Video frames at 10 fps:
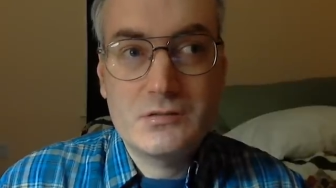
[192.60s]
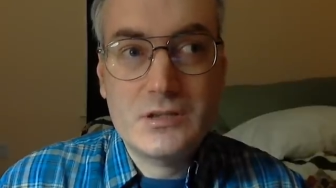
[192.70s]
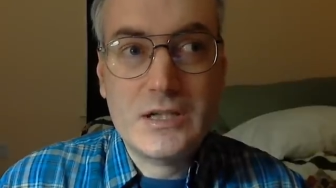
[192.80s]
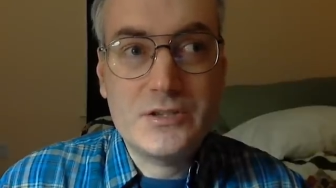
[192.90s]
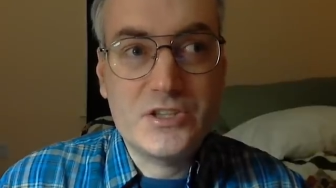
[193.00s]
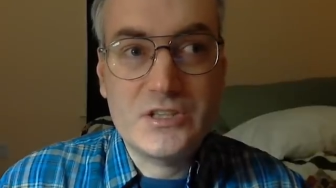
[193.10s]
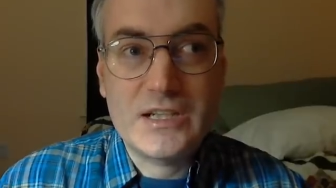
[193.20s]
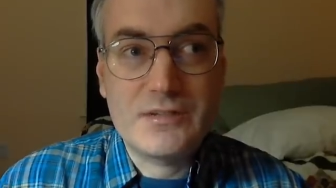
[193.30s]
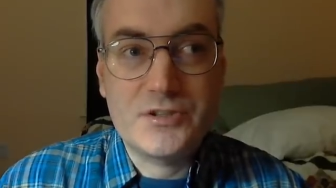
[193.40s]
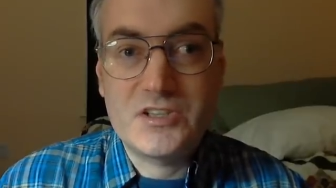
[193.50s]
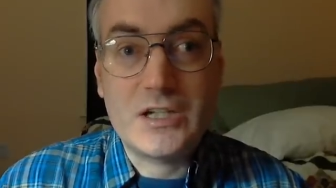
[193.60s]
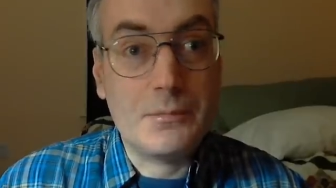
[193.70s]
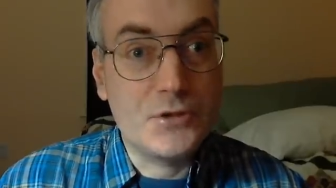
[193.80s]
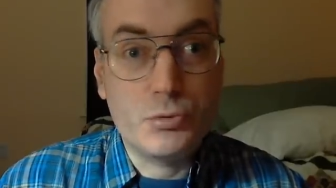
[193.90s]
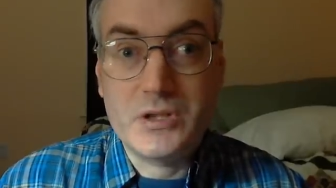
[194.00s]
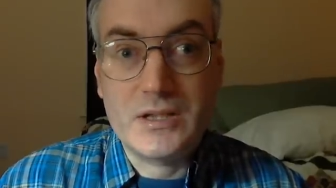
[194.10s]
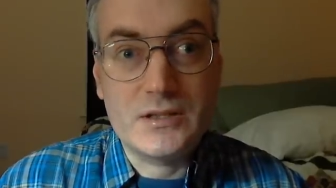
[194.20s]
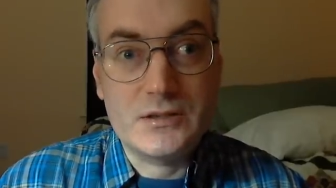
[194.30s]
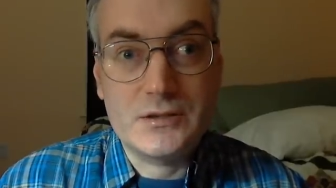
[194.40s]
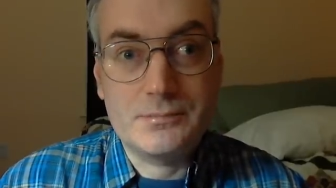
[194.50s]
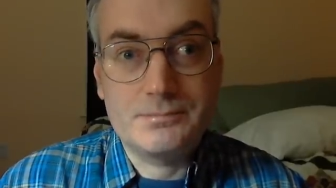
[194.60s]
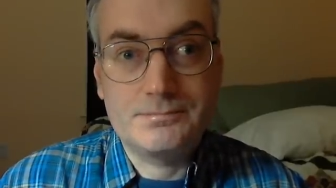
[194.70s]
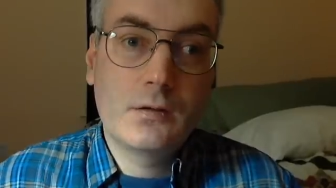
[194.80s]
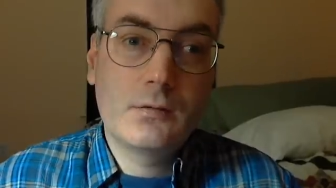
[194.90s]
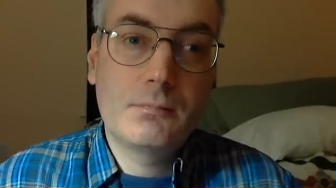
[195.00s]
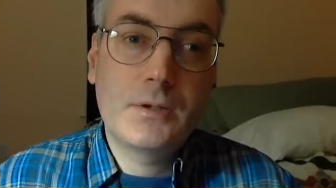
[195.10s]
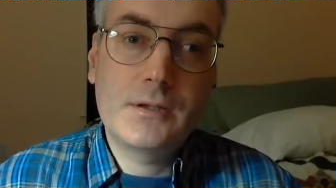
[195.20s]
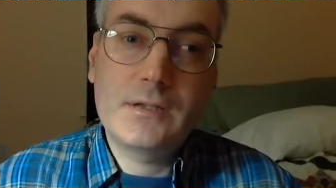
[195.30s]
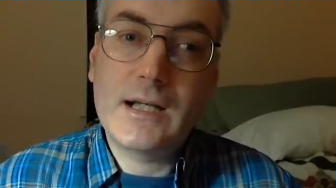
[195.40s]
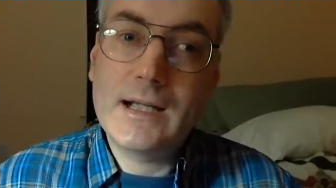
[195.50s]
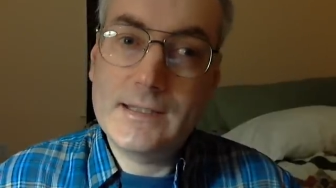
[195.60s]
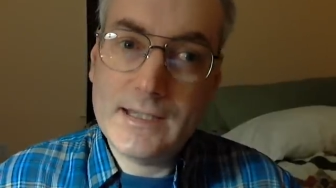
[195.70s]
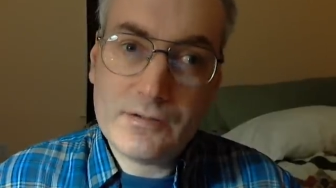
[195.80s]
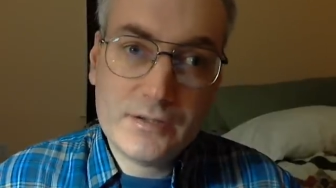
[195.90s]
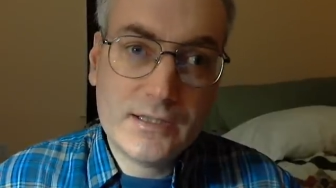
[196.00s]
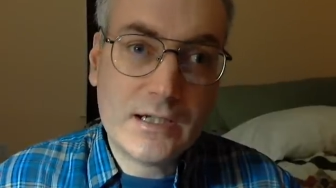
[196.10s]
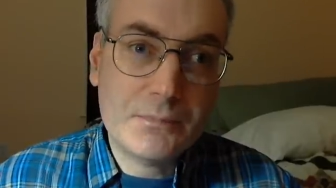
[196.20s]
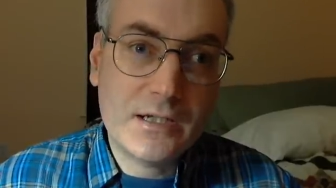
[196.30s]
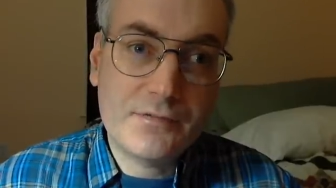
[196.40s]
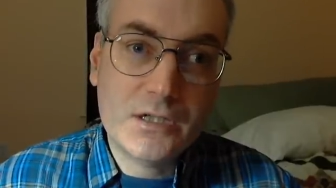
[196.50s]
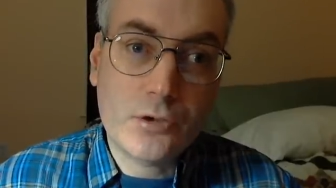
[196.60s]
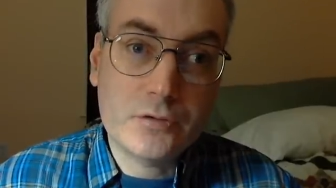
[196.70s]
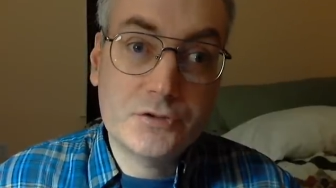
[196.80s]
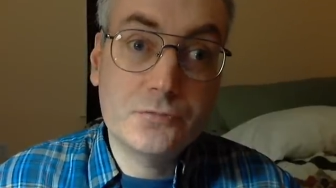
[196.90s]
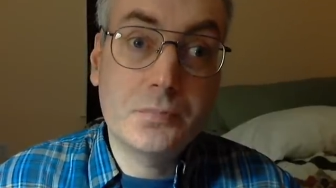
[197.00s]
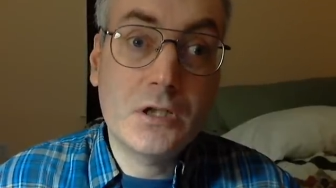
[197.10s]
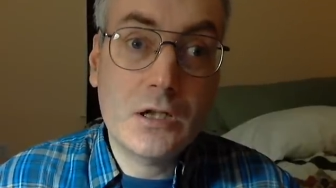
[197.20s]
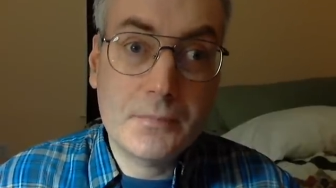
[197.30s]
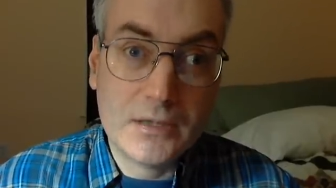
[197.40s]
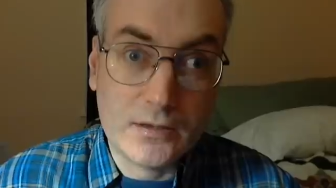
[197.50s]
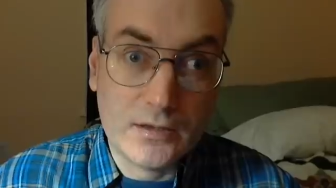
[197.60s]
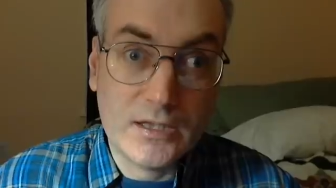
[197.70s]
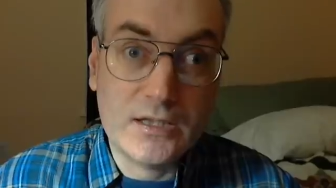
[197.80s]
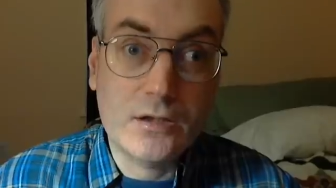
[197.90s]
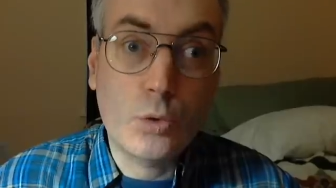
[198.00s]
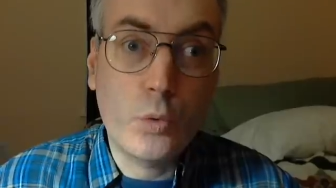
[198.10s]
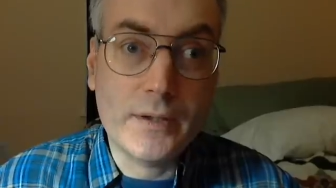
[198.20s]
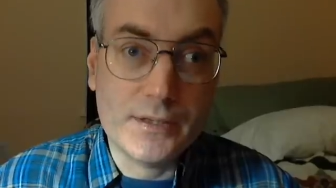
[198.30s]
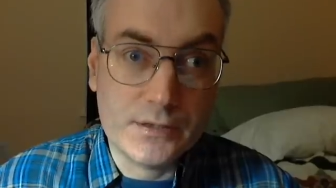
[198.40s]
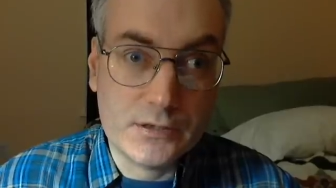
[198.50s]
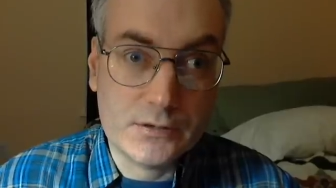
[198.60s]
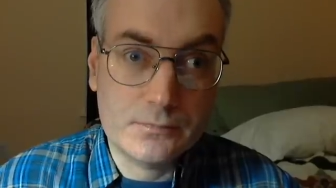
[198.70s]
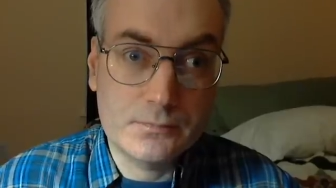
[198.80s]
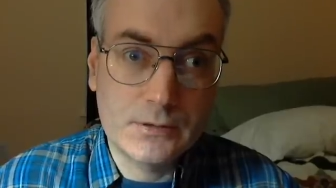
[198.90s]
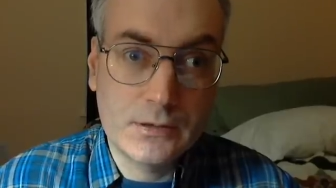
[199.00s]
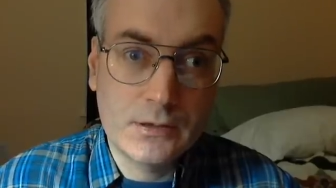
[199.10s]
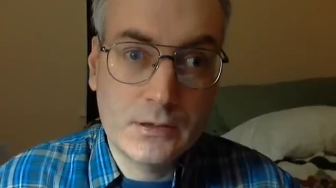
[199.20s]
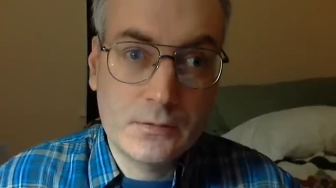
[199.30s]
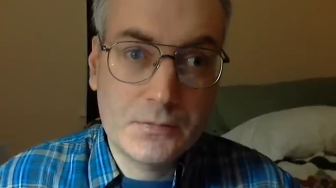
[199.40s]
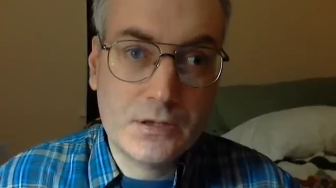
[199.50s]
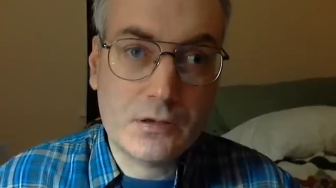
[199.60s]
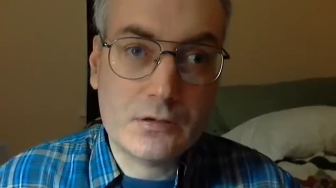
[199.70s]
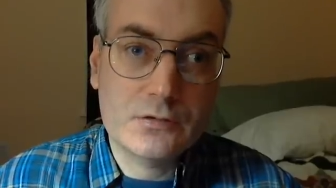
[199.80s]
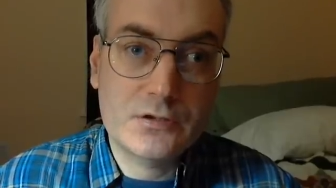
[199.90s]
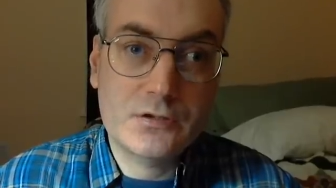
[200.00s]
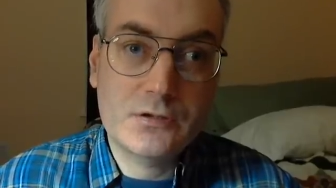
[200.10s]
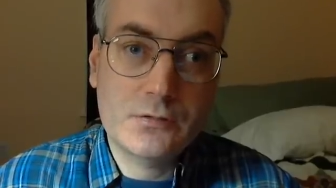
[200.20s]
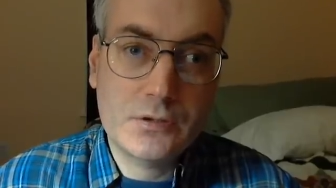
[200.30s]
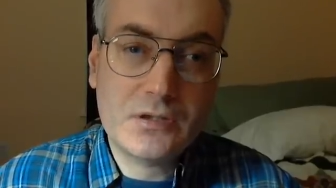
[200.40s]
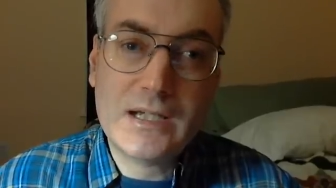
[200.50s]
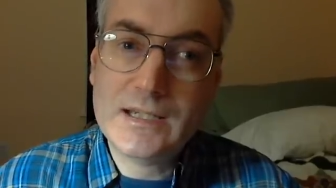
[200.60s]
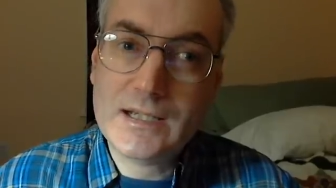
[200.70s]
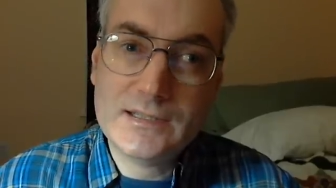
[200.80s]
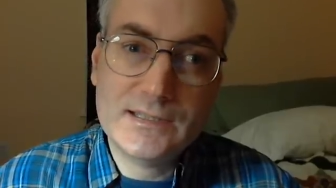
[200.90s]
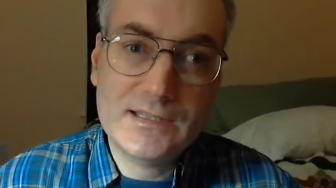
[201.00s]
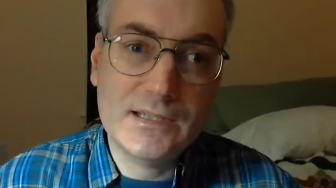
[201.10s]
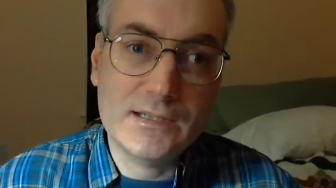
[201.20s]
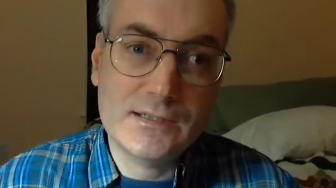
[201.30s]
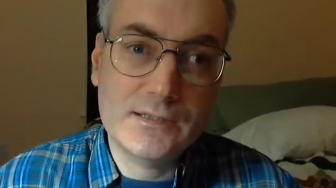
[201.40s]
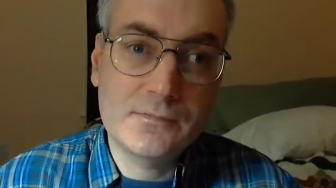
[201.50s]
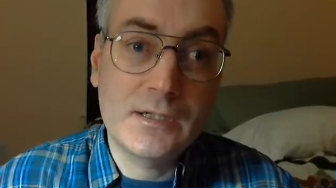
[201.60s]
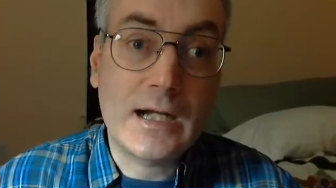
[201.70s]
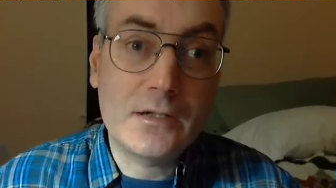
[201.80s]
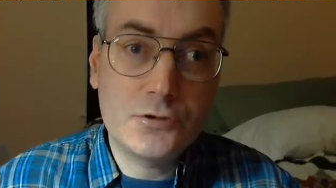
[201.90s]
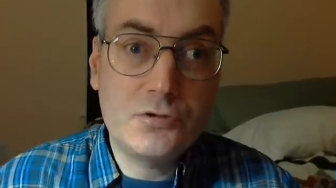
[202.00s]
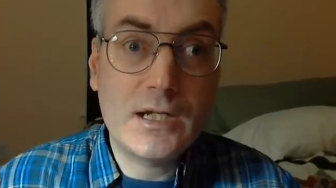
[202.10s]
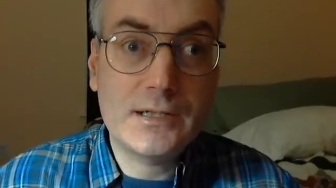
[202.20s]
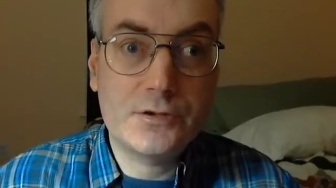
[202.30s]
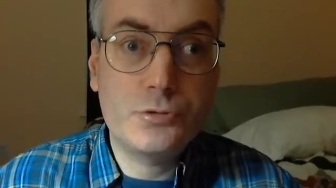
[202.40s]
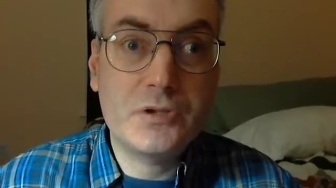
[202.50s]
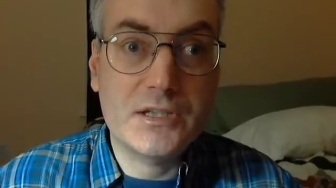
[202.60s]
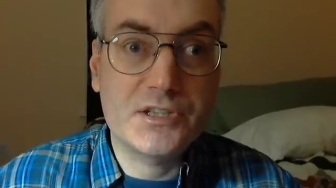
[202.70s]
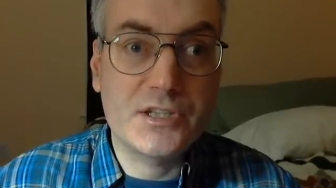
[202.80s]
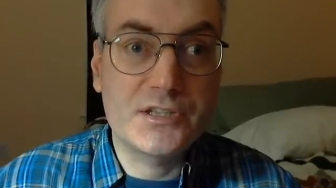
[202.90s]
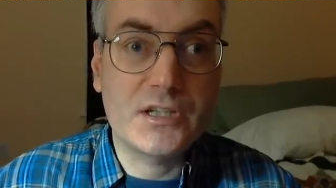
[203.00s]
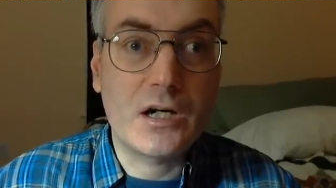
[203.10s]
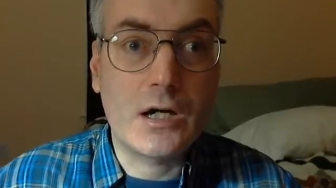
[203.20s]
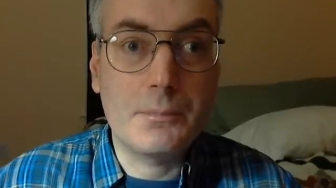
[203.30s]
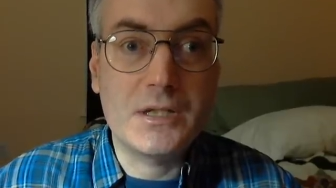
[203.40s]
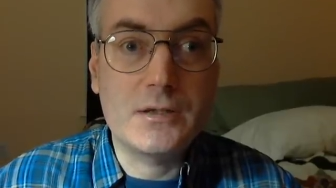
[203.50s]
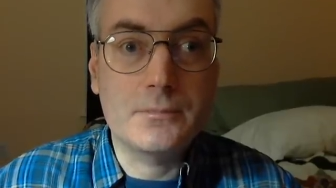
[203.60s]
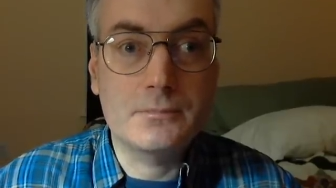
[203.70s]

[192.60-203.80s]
I just have to stop doing it. But I doubt that I'm ever going to permanently quit because, well, like I said, I do like doing this as a hobby.